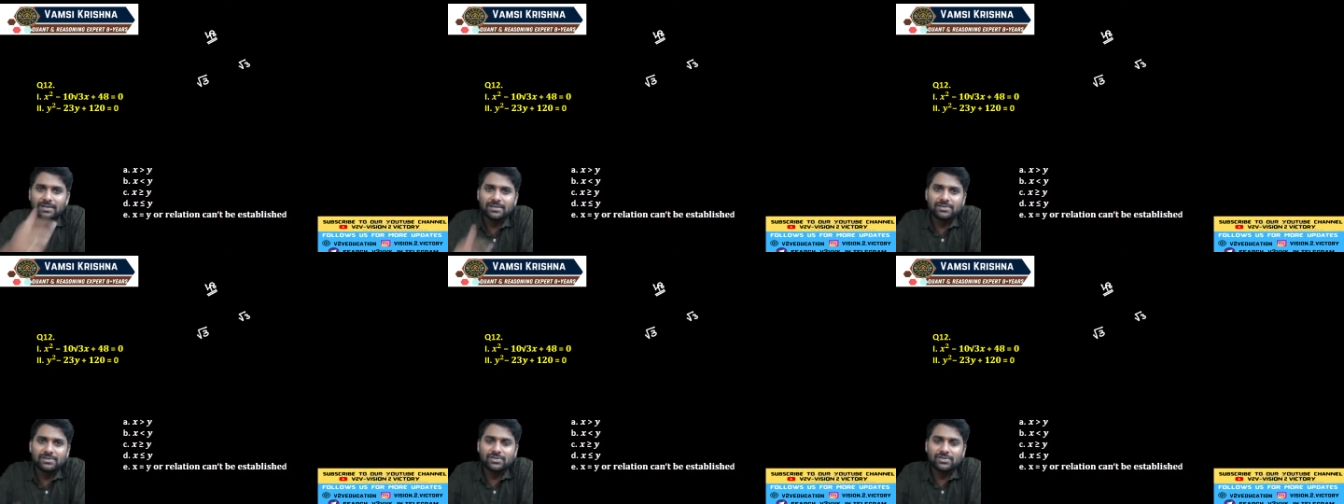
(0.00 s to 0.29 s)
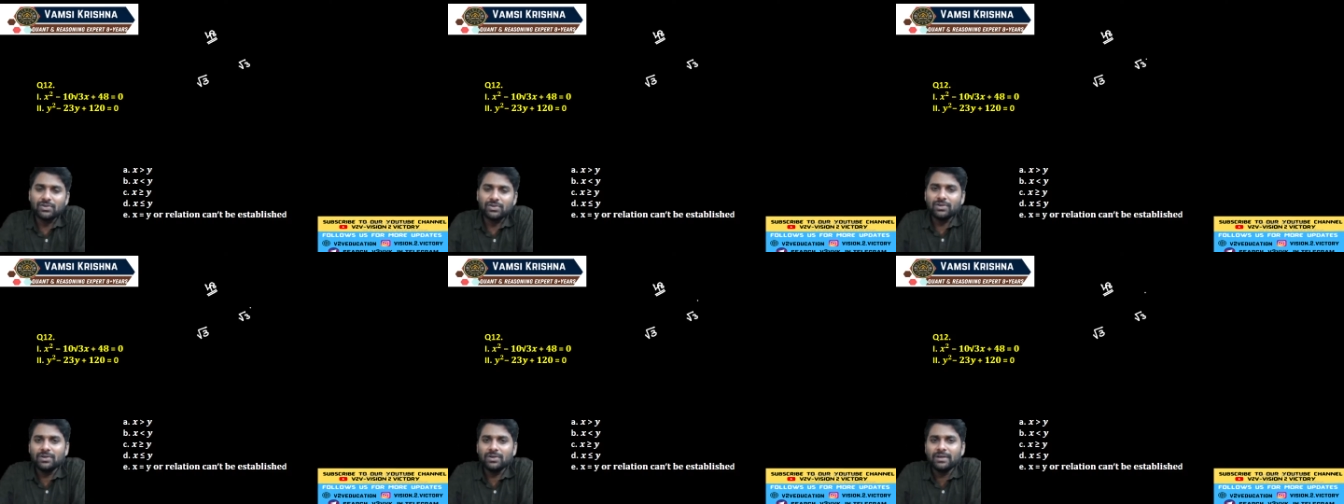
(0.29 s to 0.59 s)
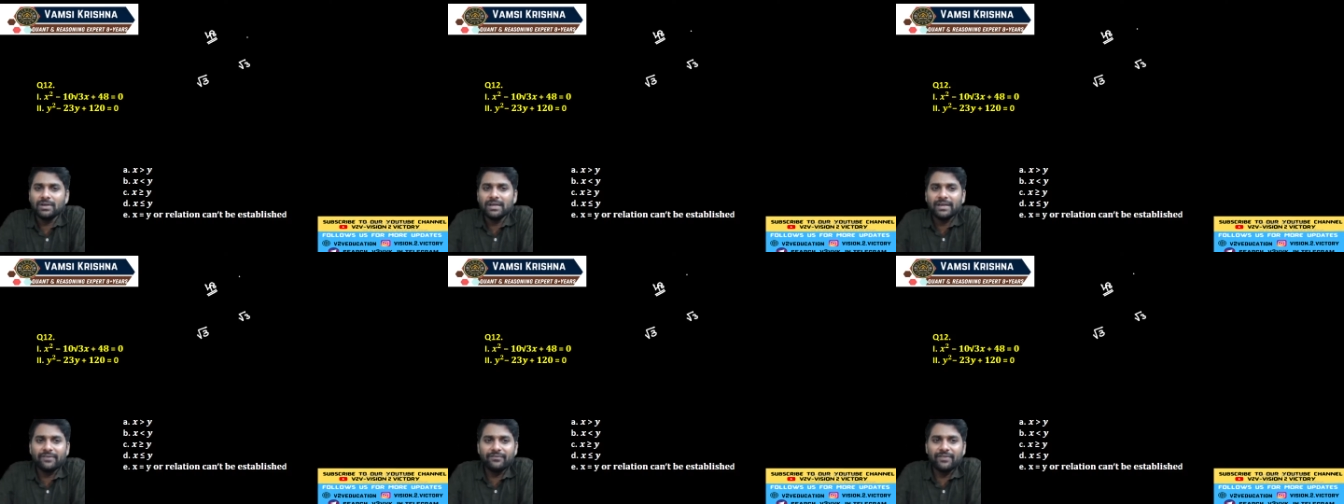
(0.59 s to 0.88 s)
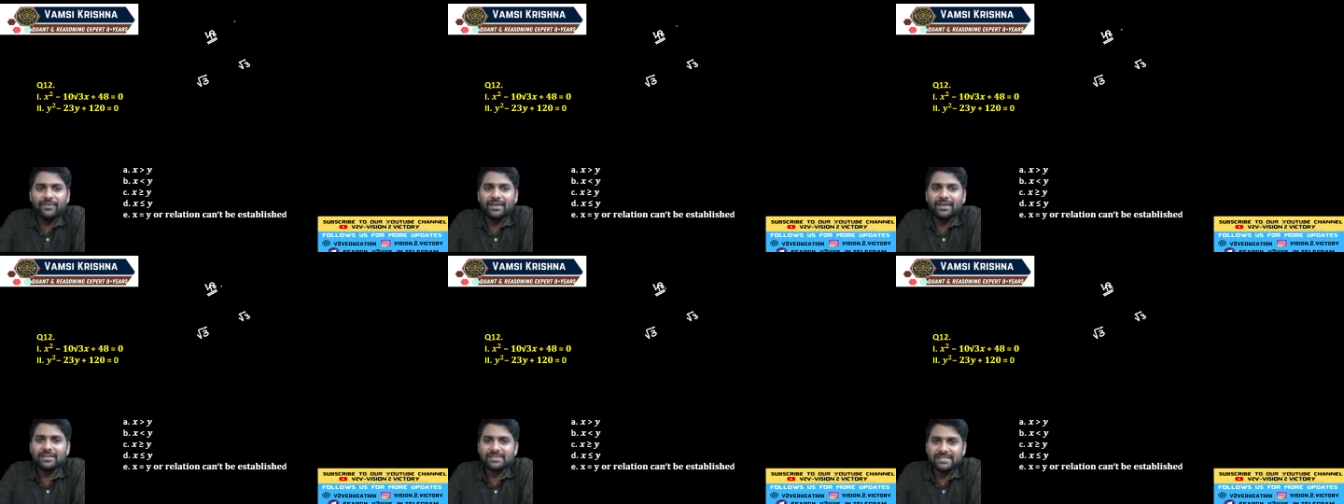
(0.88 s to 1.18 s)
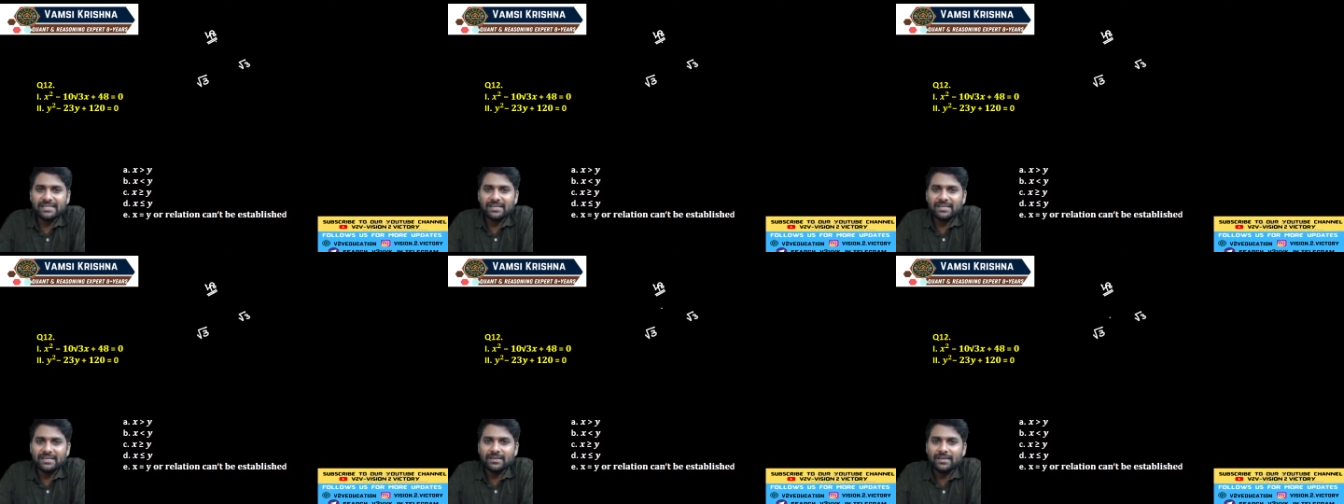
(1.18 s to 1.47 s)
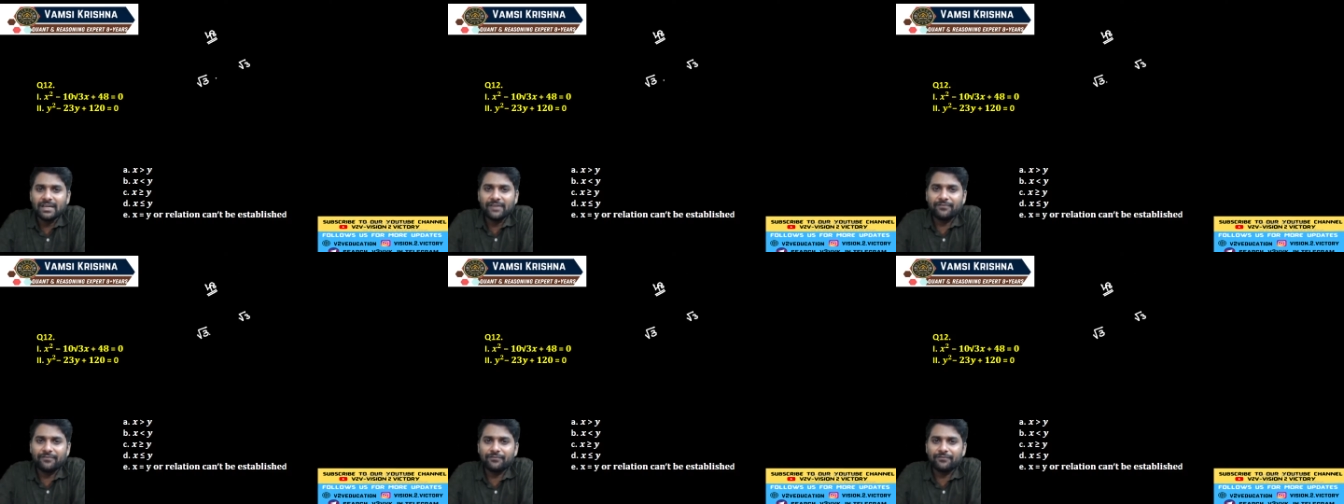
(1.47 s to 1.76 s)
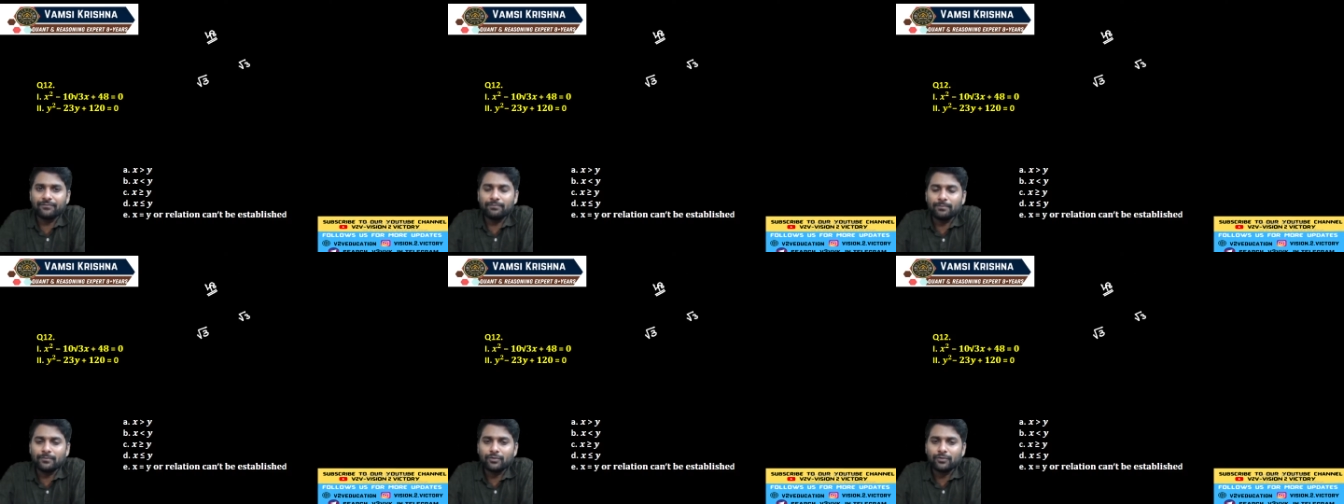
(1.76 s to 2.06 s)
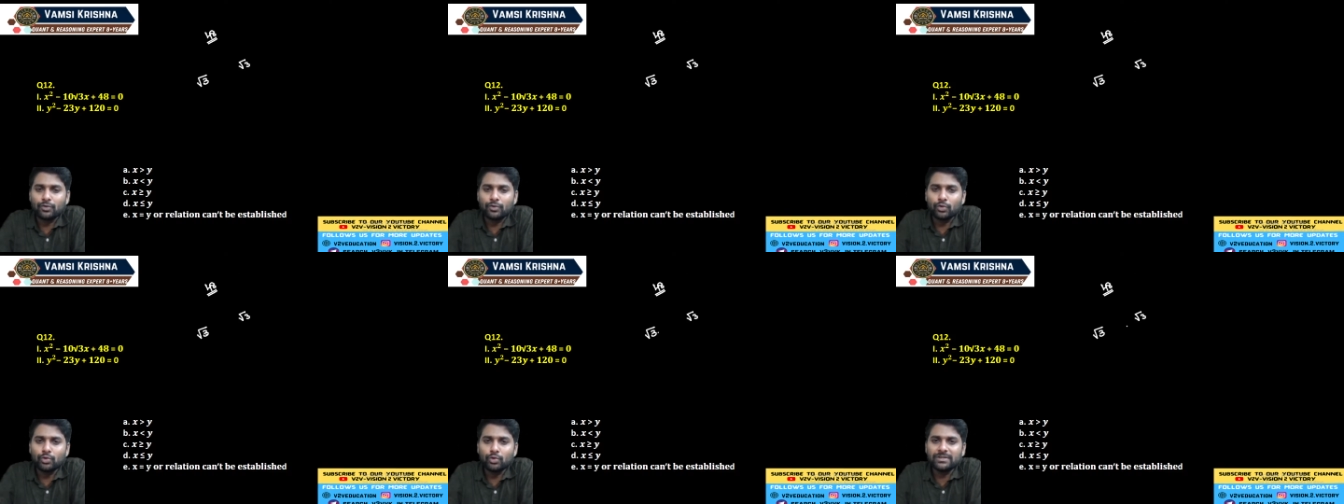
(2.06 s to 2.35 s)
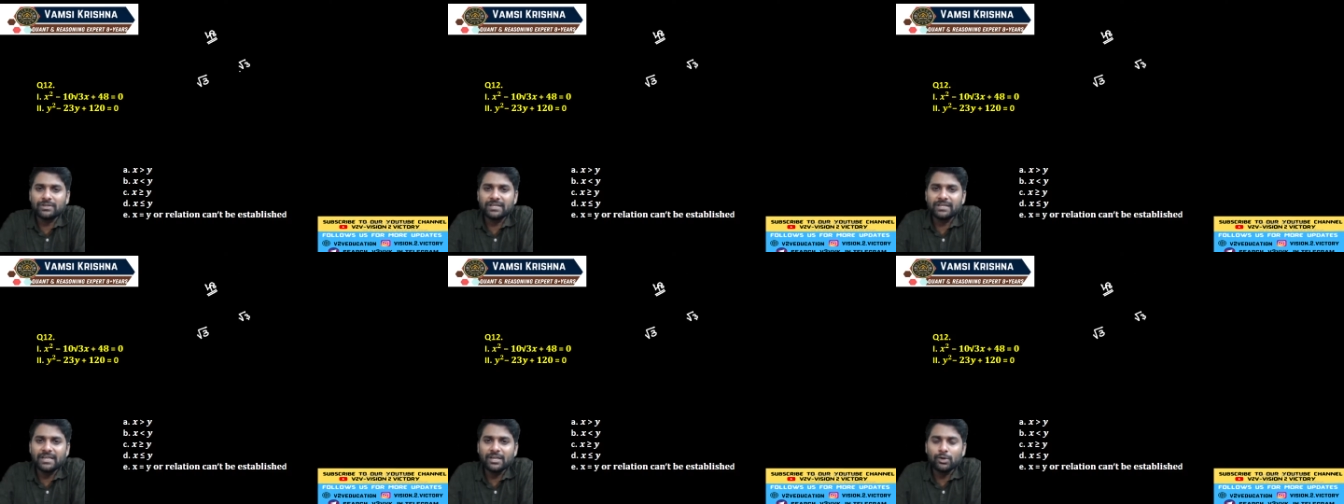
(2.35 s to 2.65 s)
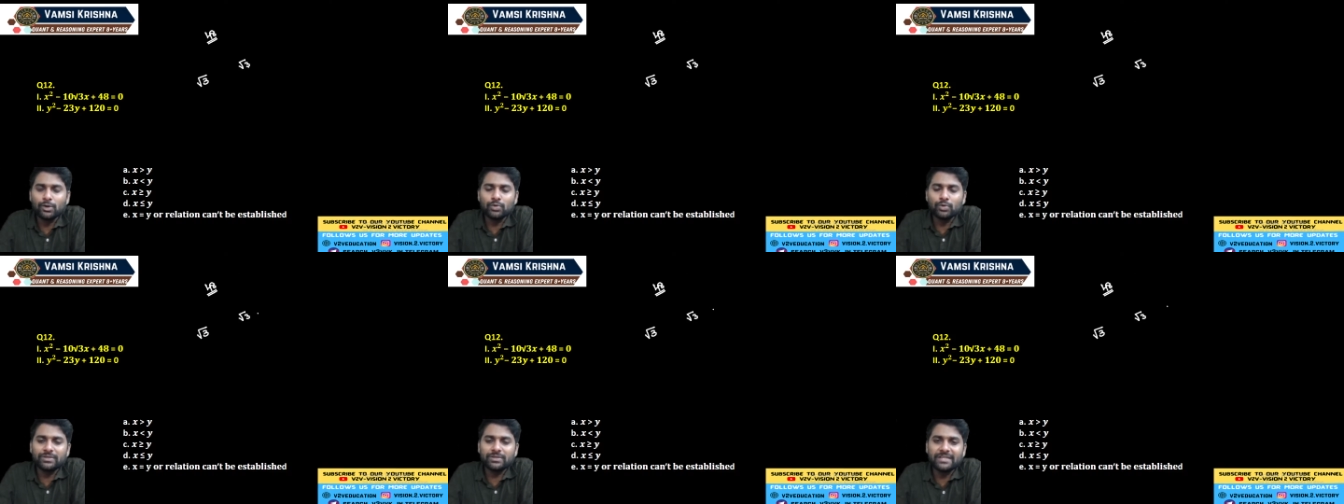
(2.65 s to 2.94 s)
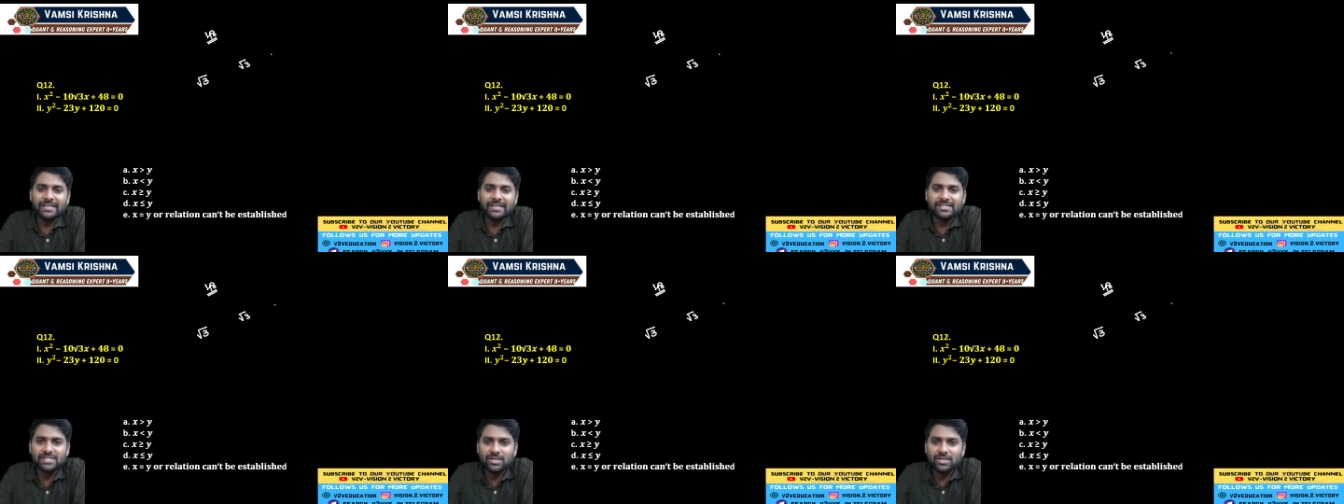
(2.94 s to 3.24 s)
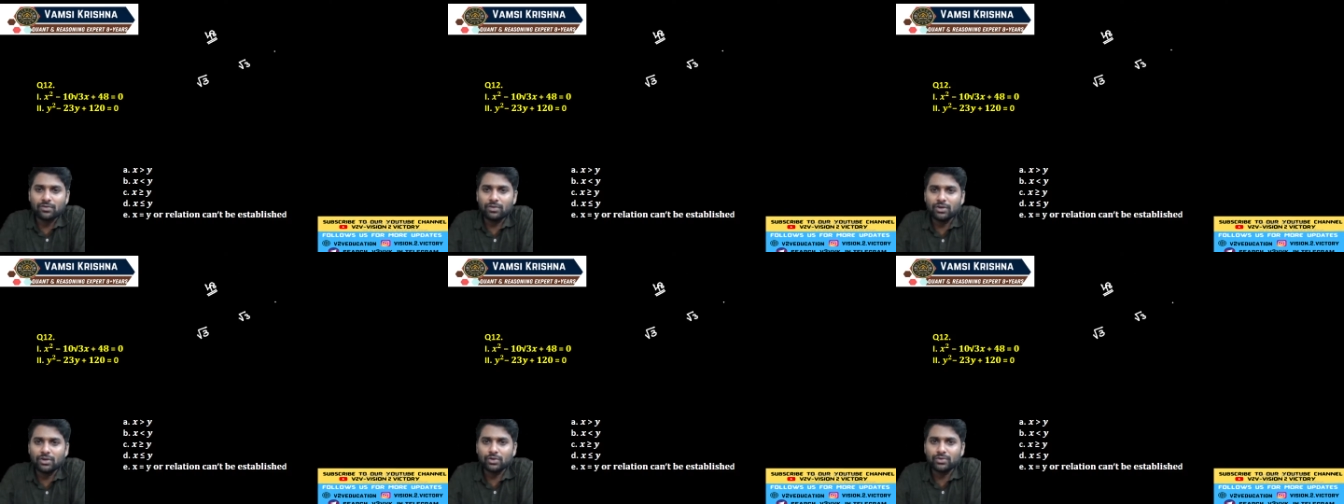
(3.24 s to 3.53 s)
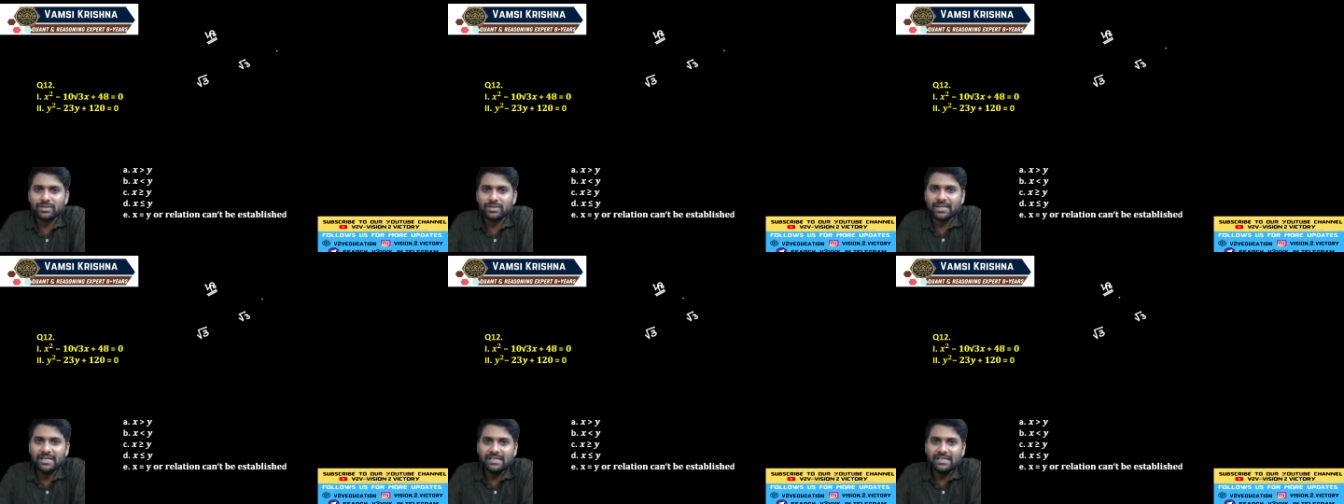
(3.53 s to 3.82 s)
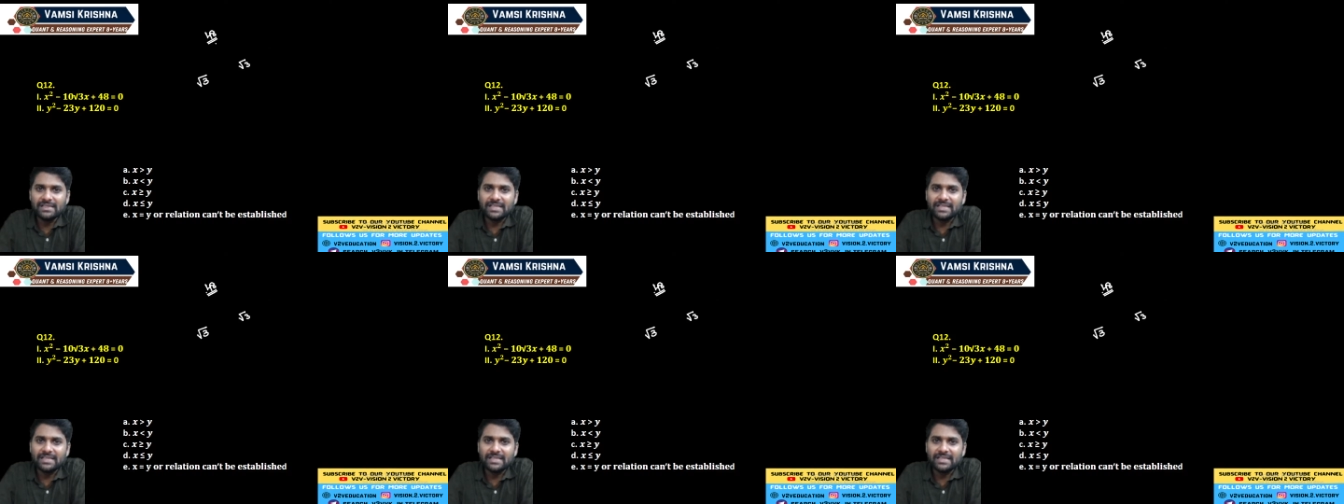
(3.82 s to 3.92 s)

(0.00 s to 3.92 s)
So we see if root 3 is equal to 3,